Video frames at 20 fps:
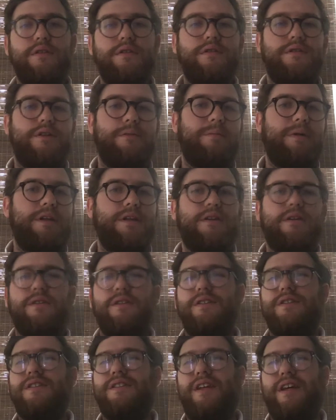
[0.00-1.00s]
depending on
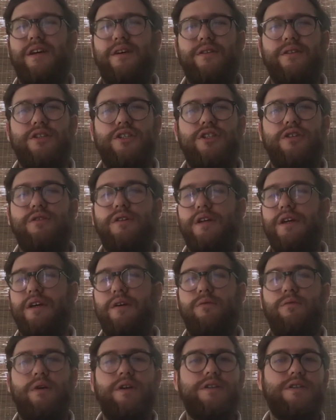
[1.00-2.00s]
the sale that you
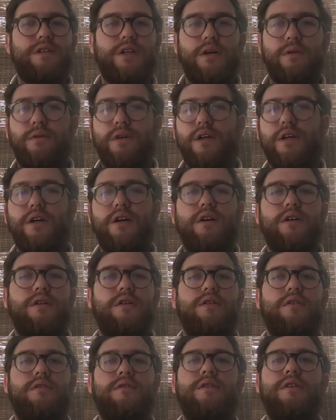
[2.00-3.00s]
get, what's going
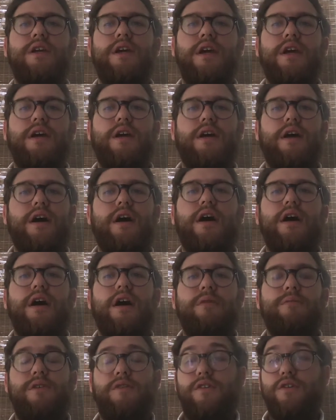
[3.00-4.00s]
on.
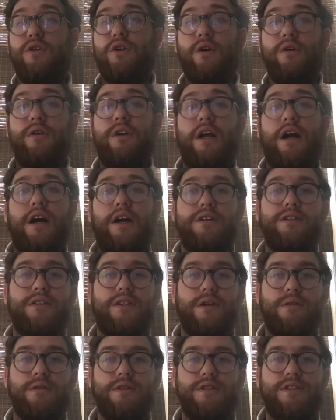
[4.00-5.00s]
If you go to
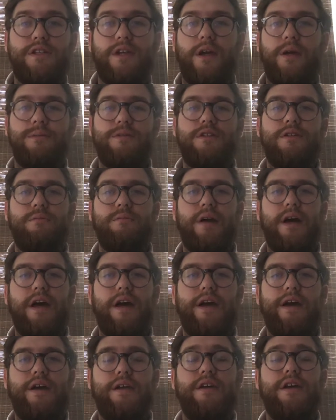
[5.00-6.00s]
Costco or Sam's to
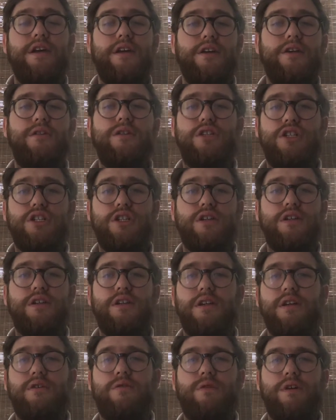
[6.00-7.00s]
buy it, you can generally
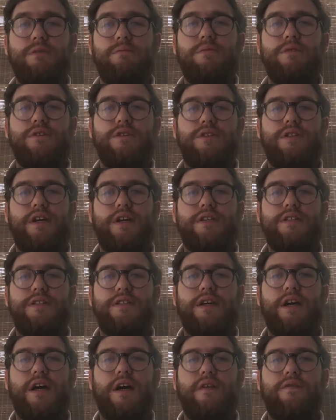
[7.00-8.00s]
get QuickBooks
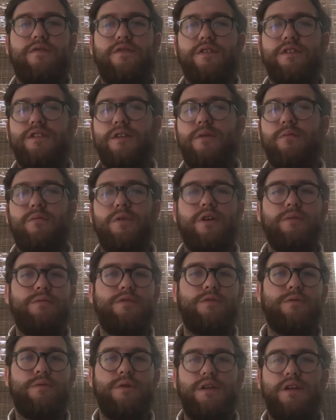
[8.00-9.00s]
Desktop for somewhere
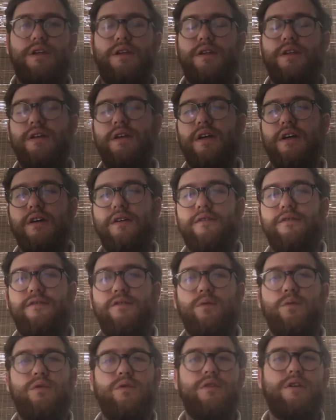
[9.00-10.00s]
between
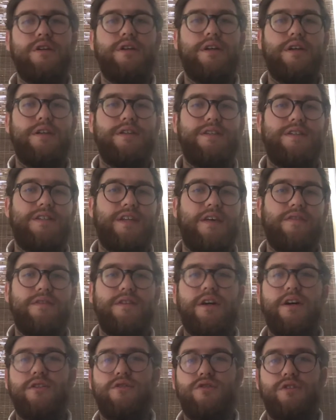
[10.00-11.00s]
$400 to
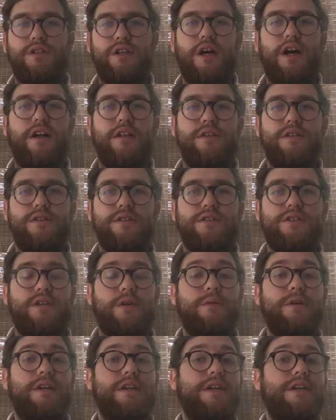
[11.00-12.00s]
$700.
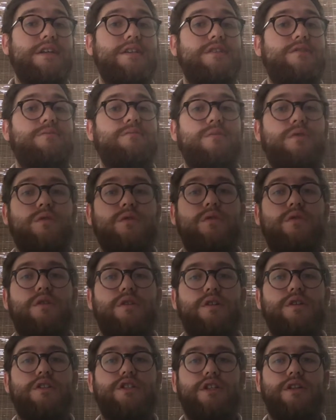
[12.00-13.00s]
So it is
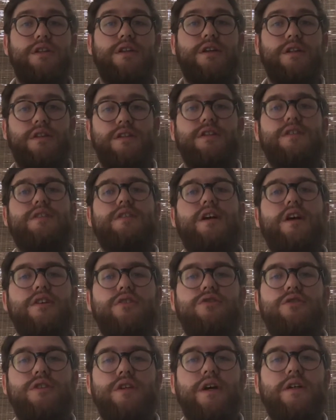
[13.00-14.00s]
more, generally at least
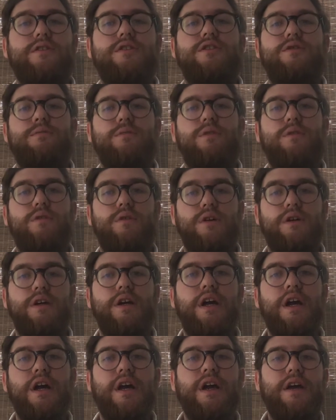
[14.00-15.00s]
$100
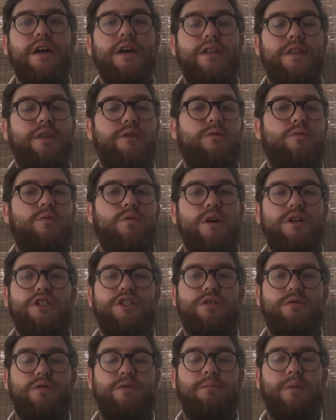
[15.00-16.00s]
more than
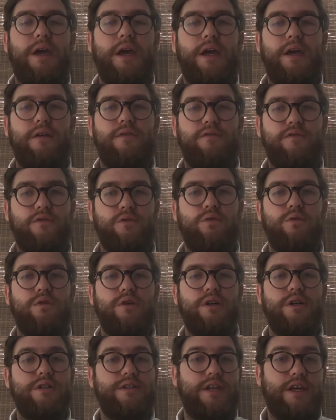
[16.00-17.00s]
what you would pay
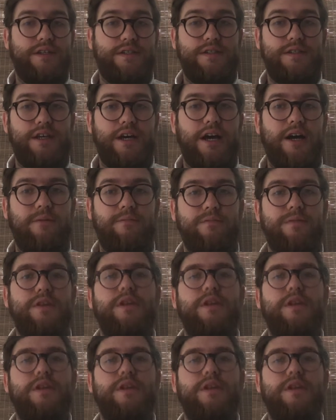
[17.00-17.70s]
for Desktop.